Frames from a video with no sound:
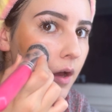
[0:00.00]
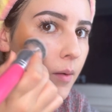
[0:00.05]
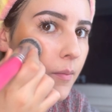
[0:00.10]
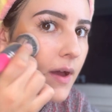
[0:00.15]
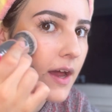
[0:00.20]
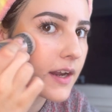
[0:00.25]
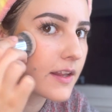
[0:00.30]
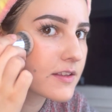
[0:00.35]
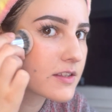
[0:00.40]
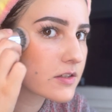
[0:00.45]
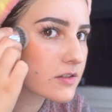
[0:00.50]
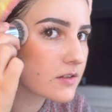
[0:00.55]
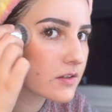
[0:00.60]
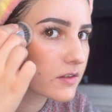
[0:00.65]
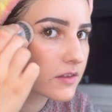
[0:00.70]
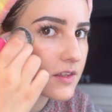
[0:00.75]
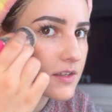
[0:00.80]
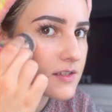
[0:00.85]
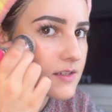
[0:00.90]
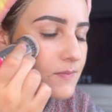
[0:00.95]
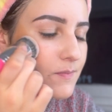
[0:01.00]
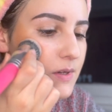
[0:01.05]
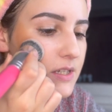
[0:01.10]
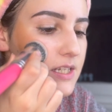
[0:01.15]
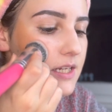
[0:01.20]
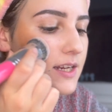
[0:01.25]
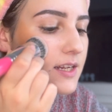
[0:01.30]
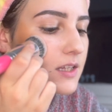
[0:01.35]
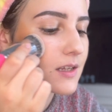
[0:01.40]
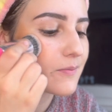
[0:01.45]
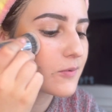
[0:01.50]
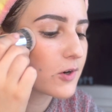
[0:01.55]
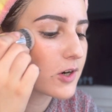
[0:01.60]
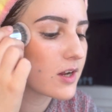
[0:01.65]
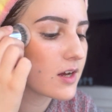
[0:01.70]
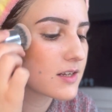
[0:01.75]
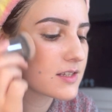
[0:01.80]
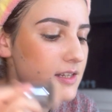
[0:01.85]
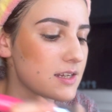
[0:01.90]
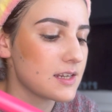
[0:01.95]
And this particular
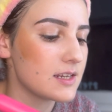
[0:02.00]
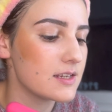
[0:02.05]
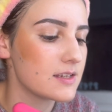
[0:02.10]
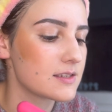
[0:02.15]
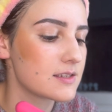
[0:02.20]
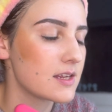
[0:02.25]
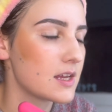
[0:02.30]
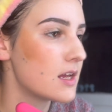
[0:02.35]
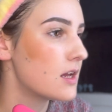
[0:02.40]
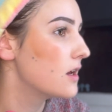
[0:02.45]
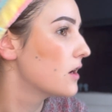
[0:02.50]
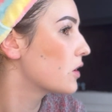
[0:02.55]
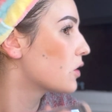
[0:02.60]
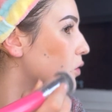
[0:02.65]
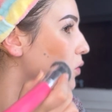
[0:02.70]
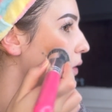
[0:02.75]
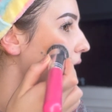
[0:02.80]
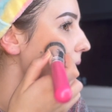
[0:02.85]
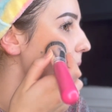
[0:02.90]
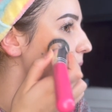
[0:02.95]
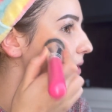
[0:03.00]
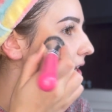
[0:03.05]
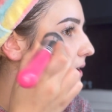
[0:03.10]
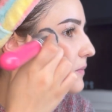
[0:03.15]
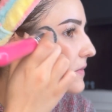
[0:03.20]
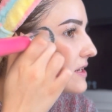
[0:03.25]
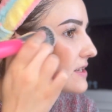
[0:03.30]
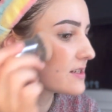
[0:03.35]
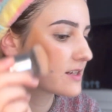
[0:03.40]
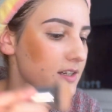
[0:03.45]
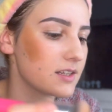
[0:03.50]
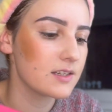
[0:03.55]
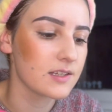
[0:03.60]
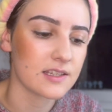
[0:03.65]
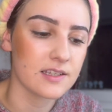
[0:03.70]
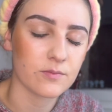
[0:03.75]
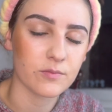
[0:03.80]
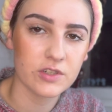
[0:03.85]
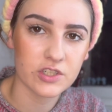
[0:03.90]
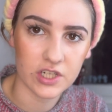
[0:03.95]
product is quite
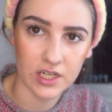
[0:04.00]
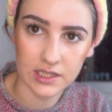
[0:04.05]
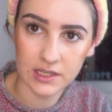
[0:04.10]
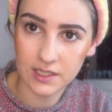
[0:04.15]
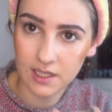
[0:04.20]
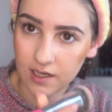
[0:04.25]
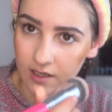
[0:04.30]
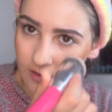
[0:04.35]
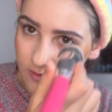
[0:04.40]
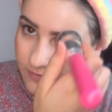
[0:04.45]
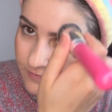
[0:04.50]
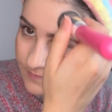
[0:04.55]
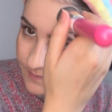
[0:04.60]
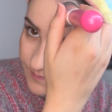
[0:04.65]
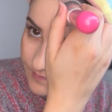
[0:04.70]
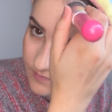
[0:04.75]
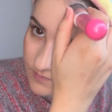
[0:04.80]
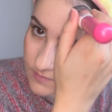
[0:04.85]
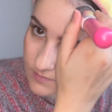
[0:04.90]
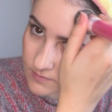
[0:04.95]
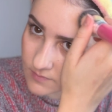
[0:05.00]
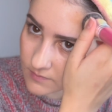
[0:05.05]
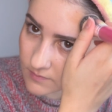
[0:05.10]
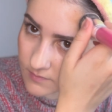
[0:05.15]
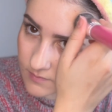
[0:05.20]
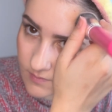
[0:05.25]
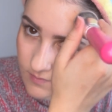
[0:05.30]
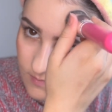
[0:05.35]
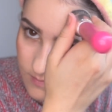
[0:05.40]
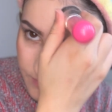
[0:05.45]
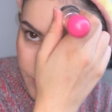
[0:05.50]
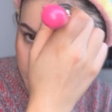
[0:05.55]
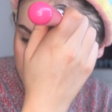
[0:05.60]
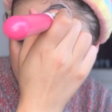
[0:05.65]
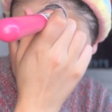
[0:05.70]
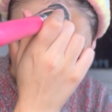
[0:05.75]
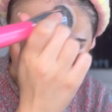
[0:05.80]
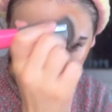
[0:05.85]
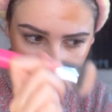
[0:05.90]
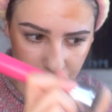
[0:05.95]
pigmented, which I love, but
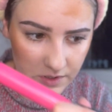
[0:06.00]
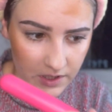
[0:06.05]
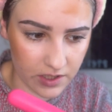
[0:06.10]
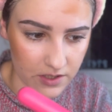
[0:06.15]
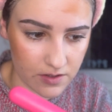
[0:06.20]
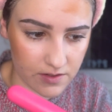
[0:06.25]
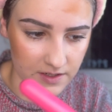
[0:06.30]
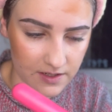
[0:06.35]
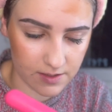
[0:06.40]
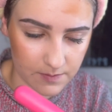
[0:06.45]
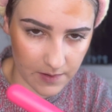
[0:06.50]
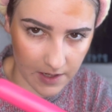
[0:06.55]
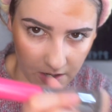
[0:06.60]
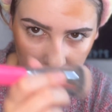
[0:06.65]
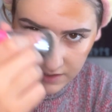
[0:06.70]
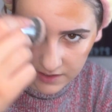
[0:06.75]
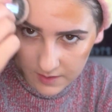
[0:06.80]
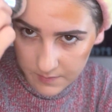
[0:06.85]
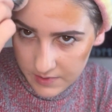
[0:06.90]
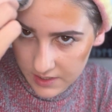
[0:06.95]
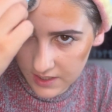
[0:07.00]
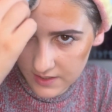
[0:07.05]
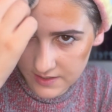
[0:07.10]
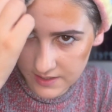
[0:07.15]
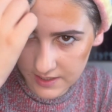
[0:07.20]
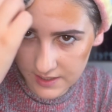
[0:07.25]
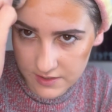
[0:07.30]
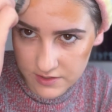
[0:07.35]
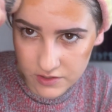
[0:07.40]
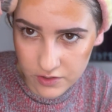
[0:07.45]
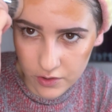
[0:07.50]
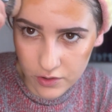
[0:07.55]
you just want to use it sparingly because it is so